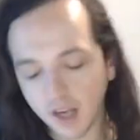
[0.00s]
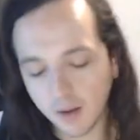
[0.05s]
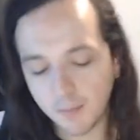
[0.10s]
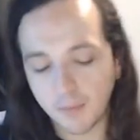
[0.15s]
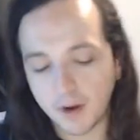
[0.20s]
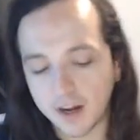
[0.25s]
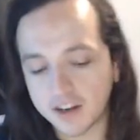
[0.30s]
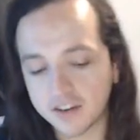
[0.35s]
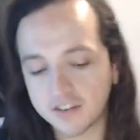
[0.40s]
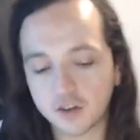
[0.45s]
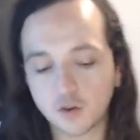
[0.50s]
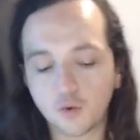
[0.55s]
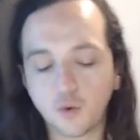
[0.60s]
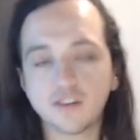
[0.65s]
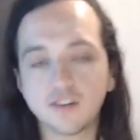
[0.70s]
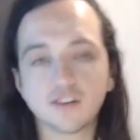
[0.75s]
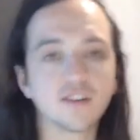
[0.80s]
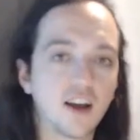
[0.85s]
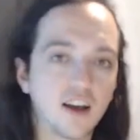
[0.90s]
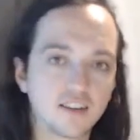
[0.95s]
minus the
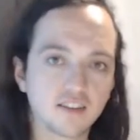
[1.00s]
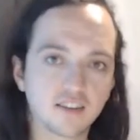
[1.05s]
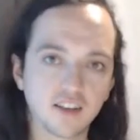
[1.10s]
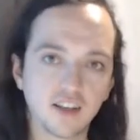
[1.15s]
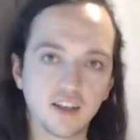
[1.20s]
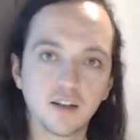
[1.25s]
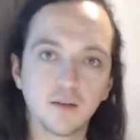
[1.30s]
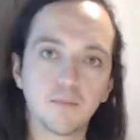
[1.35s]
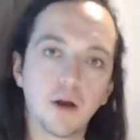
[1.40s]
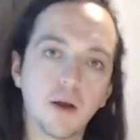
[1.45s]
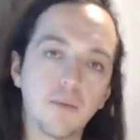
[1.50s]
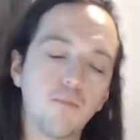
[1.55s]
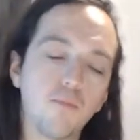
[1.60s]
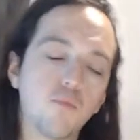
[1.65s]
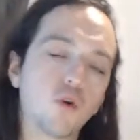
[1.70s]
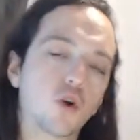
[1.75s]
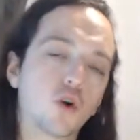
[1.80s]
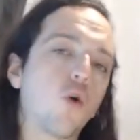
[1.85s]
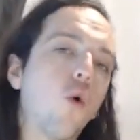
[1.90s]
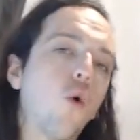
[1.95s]
question asking, by
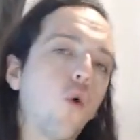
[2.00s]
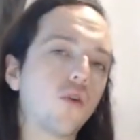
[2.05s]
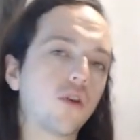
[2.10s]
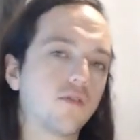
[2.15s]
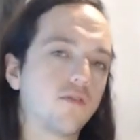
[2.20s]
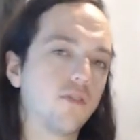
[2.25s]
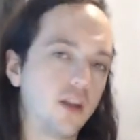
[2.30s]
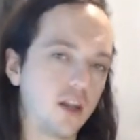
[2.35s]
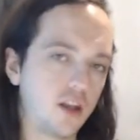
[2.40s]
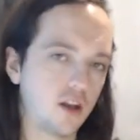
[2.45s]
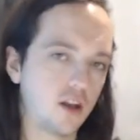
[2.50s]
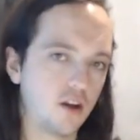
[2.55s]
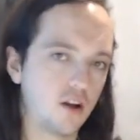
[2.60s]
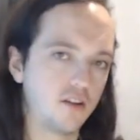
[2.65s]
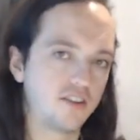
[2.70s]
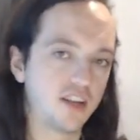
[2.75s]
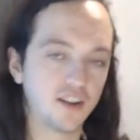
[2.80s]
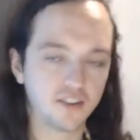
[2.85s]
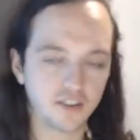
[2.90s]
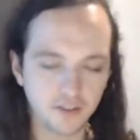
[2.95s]
recording
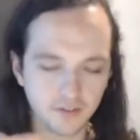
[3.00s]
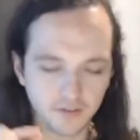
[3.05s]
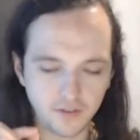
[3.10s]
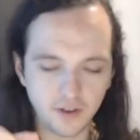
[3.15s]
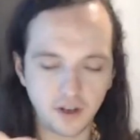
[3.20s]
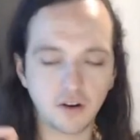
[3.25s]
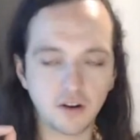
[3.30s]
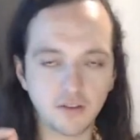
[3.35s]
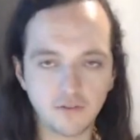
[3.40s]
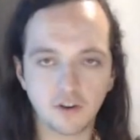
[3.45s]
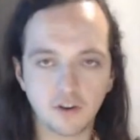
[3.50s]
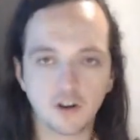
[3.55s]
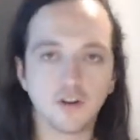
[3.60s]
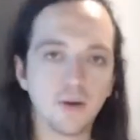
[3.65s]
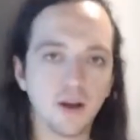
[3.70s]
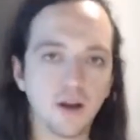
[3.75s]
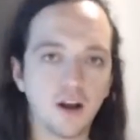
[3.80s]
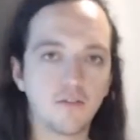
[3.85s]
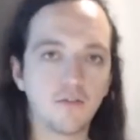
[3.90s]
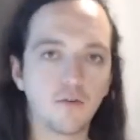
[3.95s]
videos. Now, this is very, very
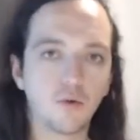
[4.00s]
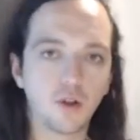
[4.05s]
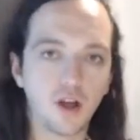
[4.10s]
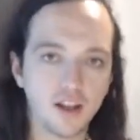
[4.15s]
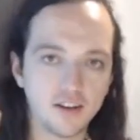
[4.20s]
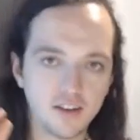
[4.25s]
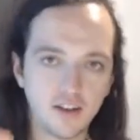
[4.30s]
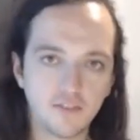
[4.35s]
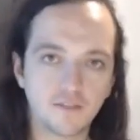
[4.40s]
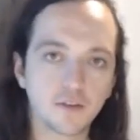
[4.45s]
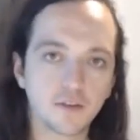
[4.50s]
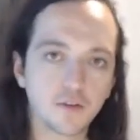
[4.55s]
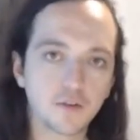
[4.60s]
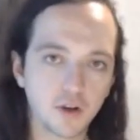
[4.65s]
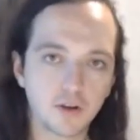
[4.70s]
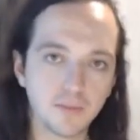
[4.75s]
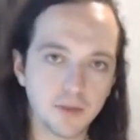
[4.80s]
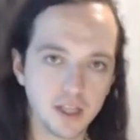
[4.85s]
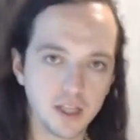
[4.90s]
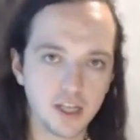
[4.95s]
powerful. I definitely
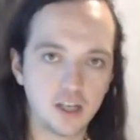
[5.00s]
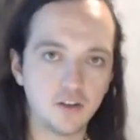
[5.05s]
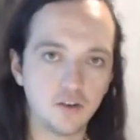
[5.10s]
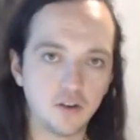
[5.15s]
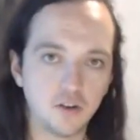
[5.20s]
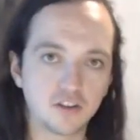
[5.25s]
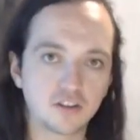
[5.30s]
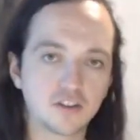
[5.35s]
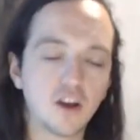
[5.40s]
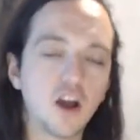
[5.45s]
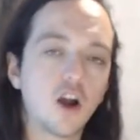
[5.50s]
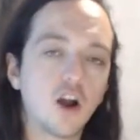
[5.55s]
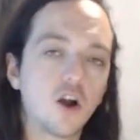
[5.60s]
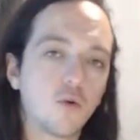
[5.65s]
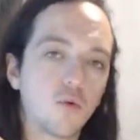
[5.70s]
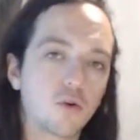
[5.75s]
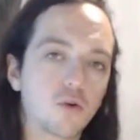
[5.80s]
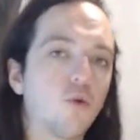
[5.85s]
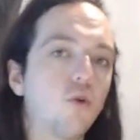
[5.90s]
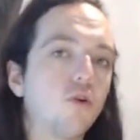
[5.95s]
recommend that you do this.
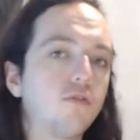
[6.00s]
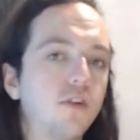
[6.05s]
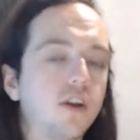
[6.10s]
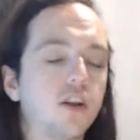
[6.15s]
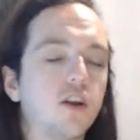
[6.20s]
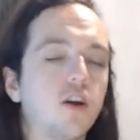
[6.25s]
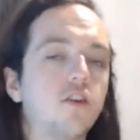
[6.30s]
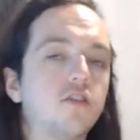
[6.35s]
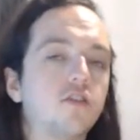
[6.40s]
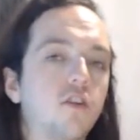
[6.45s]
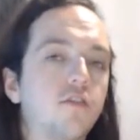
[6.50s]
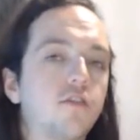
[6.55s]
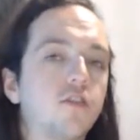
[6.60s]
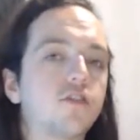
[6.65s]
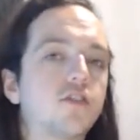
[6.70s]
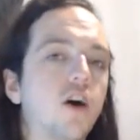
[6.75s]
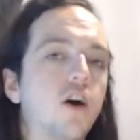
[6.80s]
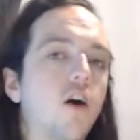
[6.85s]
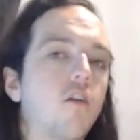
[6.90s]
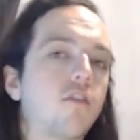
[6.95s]
Record videos of
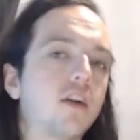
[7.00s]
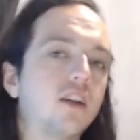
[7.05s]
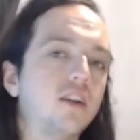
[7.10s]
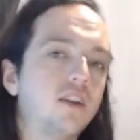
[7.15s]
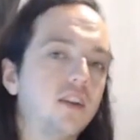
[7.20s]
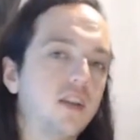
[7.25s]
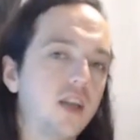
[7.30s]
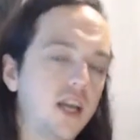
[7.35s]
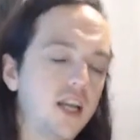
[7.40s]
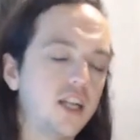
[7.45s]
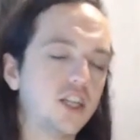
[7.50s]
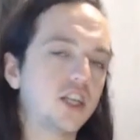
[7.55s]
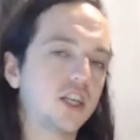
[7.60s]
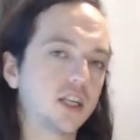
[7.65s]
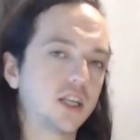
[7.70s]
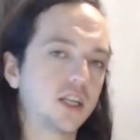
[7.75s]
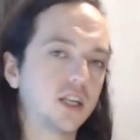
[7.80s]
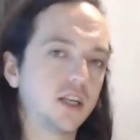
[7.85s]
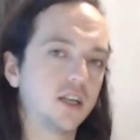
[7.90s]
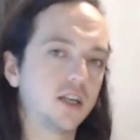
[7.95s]
yourself
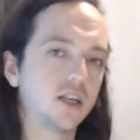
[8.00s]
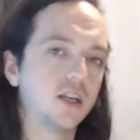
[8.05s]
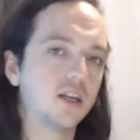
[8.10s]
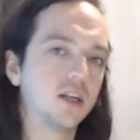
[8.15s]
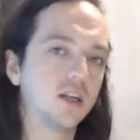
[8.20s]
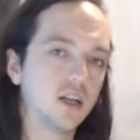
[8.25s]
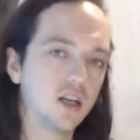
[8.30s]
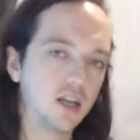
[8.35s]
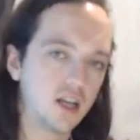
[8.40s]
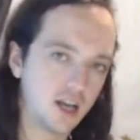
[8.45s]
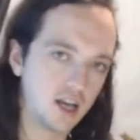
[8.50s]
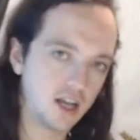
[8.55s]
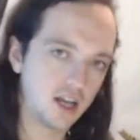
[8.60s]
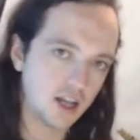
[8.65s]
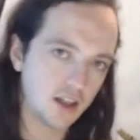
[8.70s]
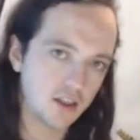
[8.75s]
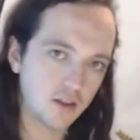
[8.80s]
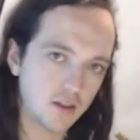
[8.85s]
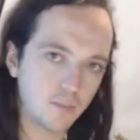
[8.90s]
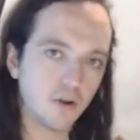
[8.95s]
teaching
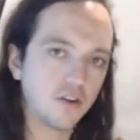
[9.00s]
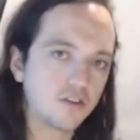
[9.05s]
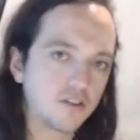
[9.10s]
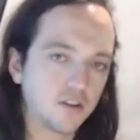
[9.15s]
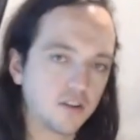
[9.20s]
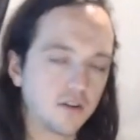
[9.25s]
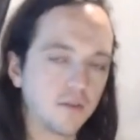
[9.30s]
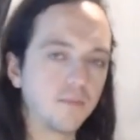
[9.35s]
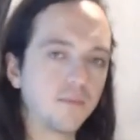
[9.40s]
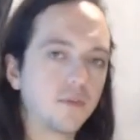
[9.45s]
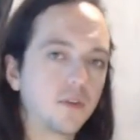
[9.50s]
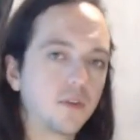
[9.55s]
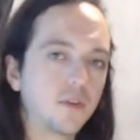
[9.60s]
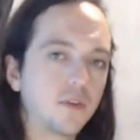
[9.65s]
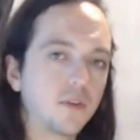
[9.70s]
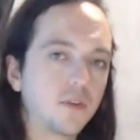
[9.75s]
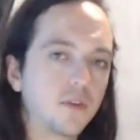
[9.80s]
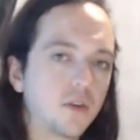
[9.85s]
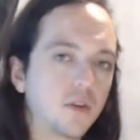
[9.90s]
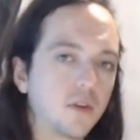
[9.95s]
another person,
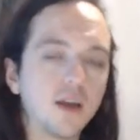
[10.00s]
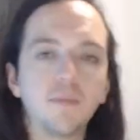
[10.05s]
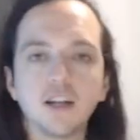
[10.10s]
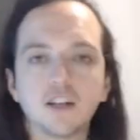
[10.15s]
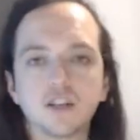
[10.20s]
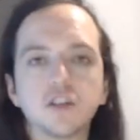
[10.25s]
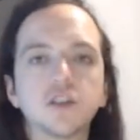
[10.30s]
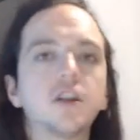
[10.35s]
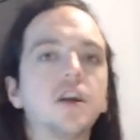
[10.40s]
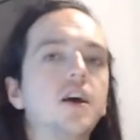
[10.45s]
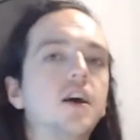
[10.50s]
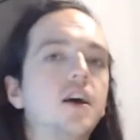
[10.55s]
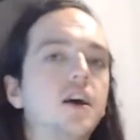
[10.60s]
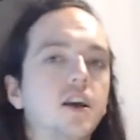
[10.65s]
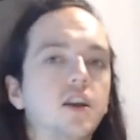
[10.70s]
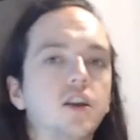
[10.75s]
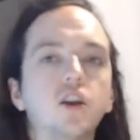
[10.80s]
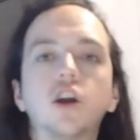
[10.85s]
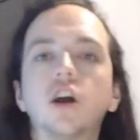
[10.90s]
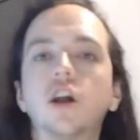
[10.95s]
or like imagine
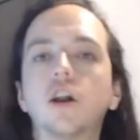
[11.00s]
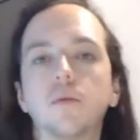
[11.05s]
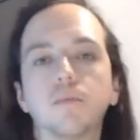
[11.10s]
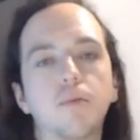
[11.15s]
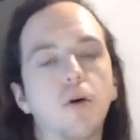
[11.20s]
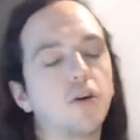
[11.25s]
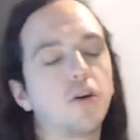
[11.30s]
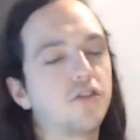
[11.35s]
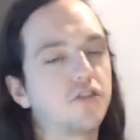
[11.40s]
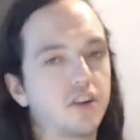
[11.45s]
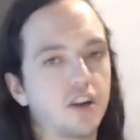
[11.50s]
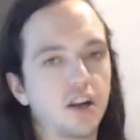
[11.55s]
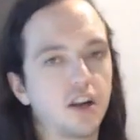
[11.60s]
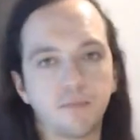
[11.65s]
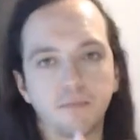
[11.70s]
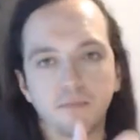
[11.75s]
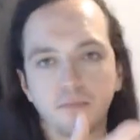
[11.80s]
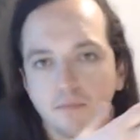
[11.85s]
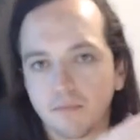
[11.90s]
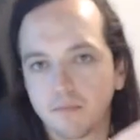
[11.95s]
you're going to post it
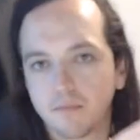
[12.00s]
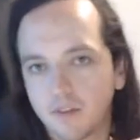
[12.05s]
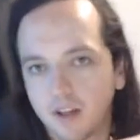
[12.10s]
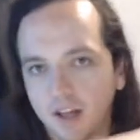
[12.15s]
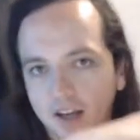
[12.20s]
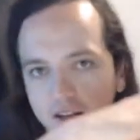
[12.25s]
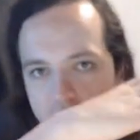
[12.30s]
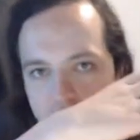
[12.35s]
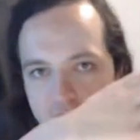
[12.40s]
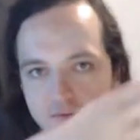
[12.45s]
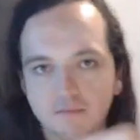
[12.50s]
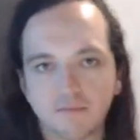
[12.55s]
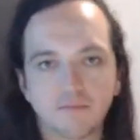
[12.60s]
up like